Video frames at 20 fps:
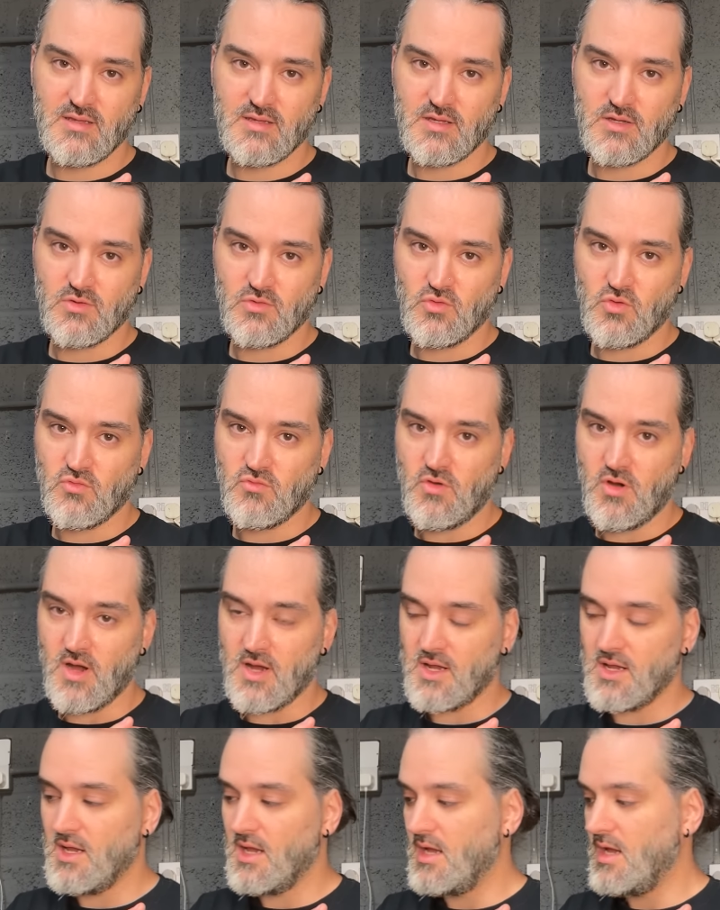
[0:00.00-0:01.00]
you're all
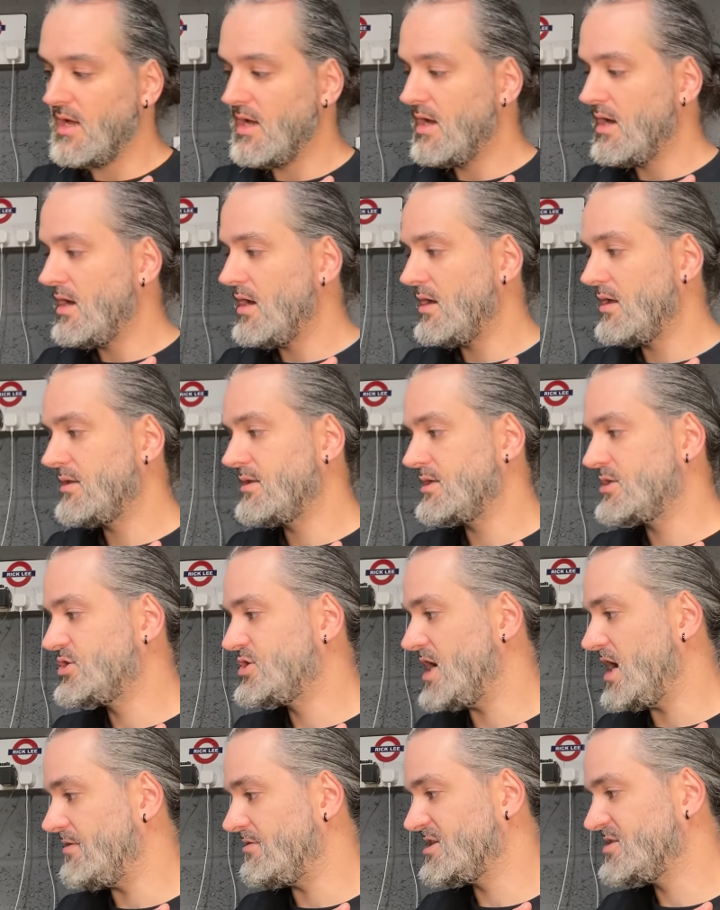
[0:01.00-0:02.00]
right. This
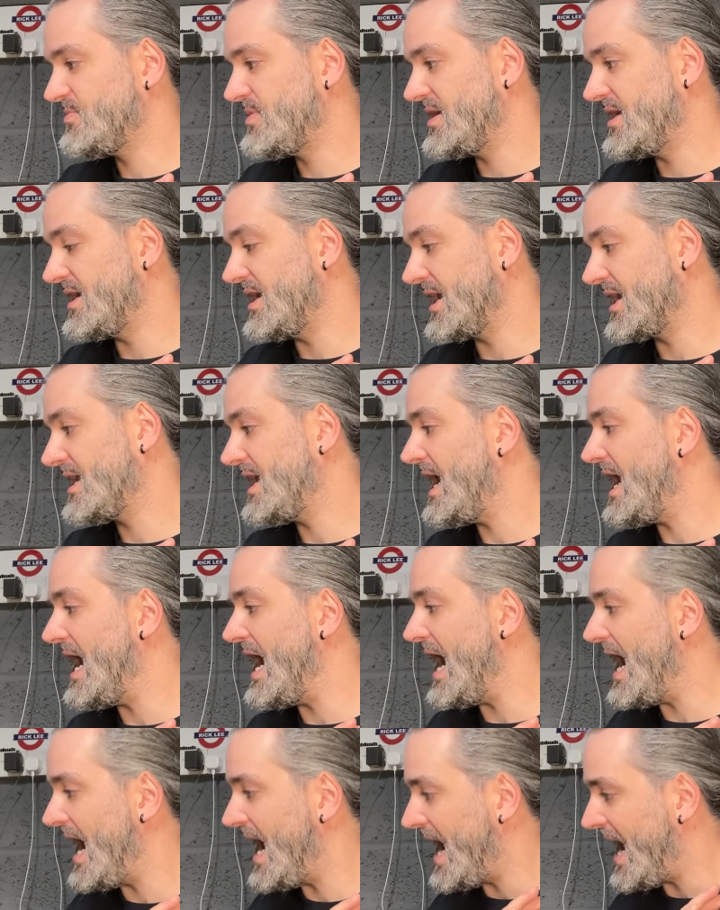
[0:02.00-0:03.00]
chair is spinning
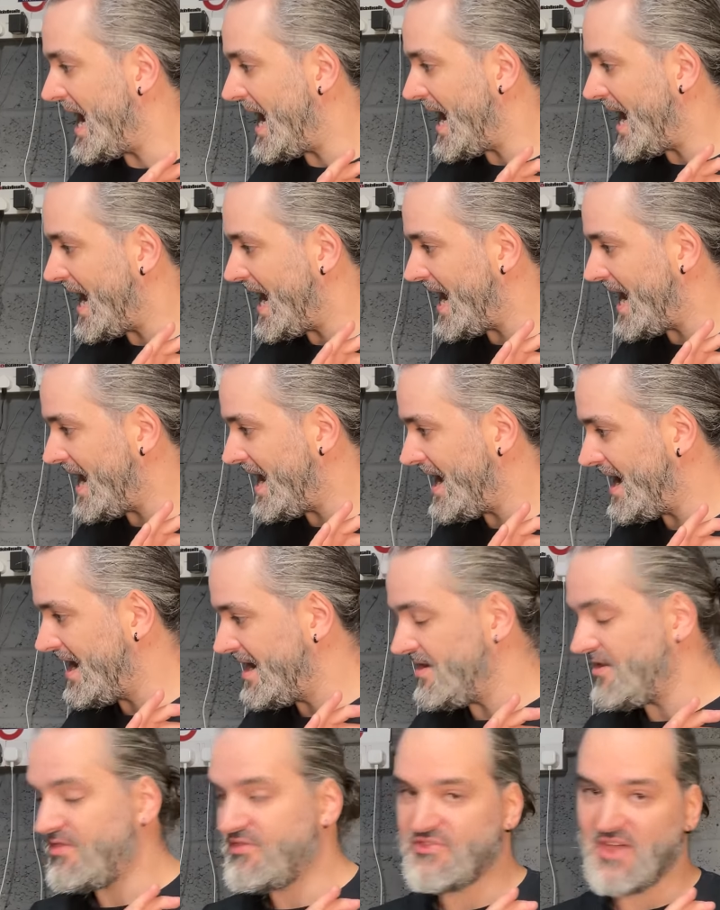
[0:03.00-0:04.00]

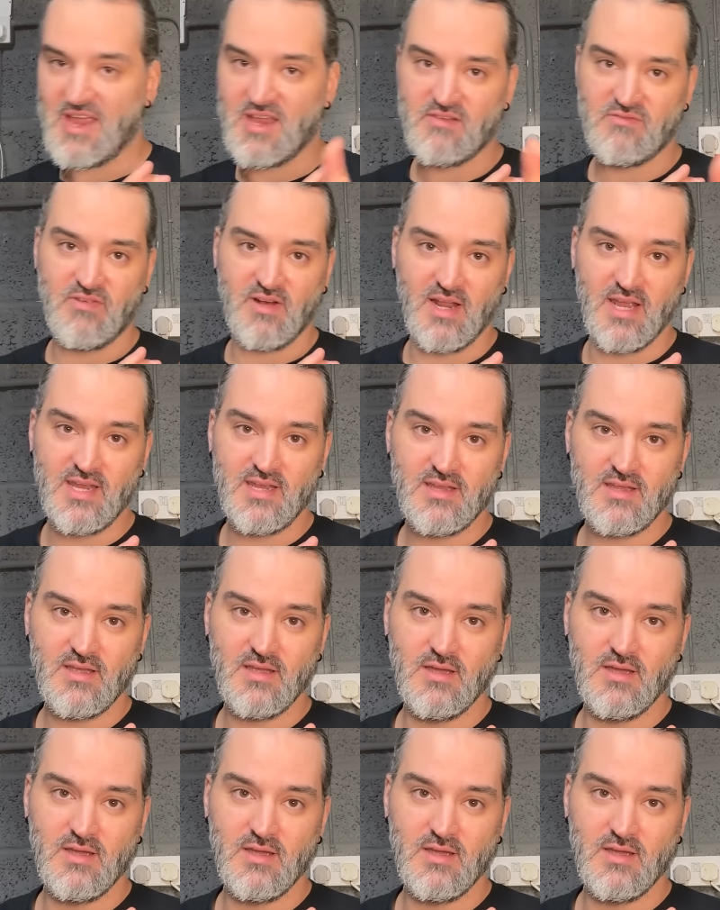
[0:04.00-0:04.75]
again. Thankfully,